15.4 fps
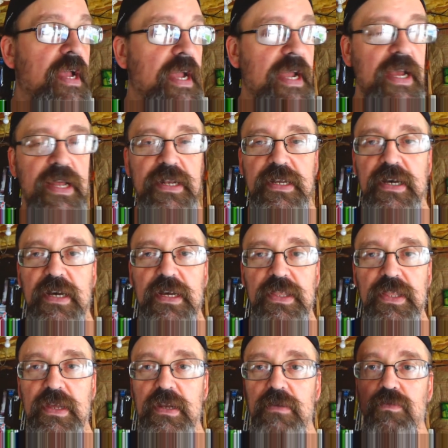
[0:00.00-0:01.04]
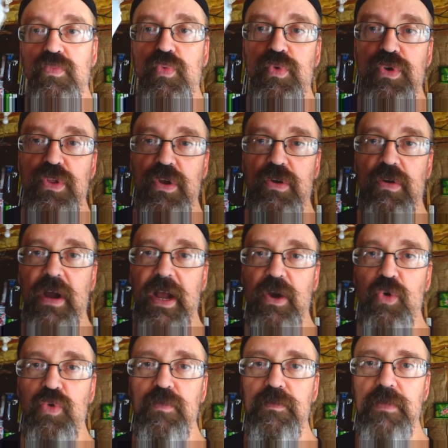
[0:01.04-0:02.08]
and then we'll do the crackle.